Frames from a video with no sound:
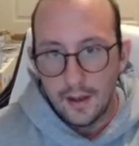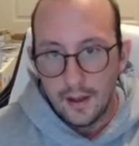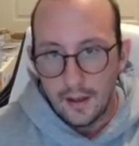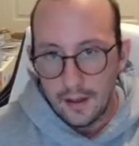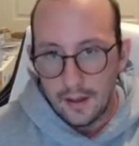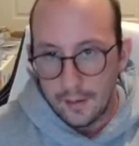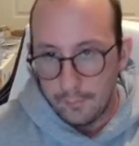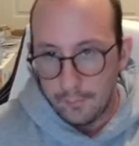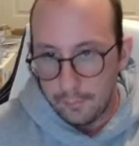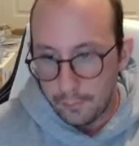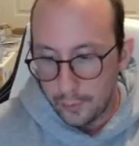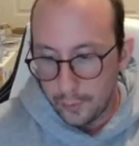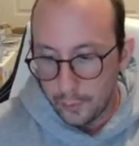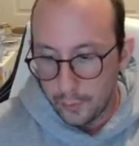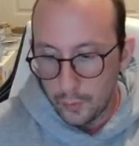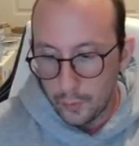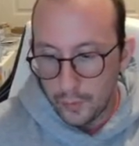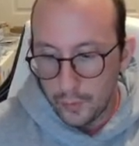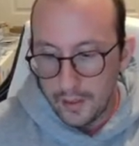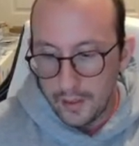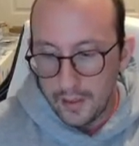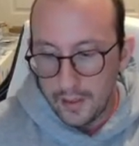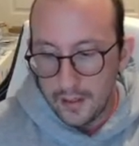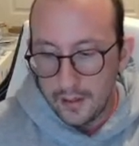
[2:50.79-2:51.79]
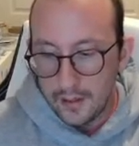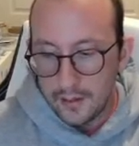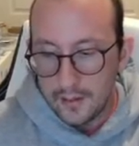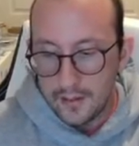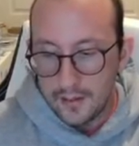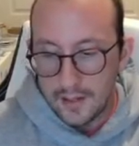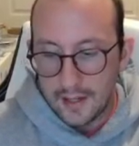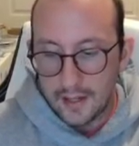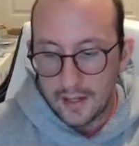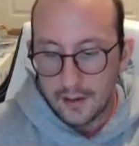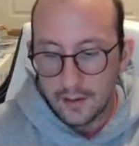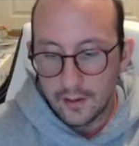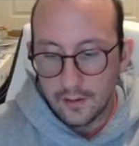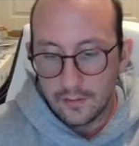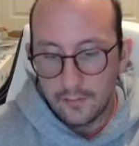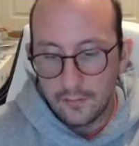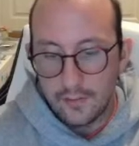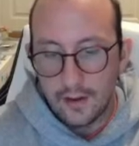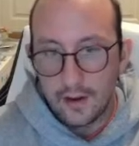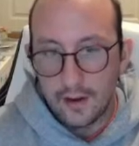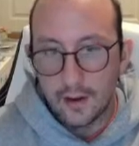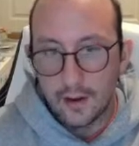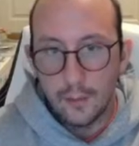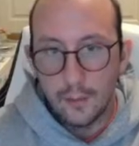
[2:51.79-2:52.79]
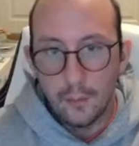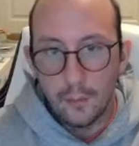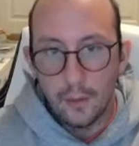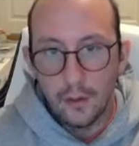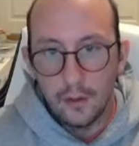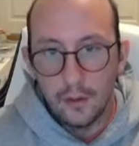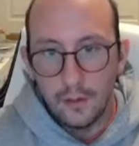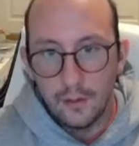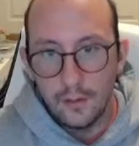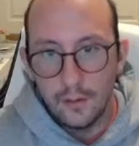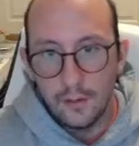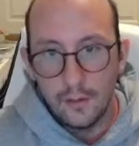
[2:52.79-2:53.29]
employee data variable.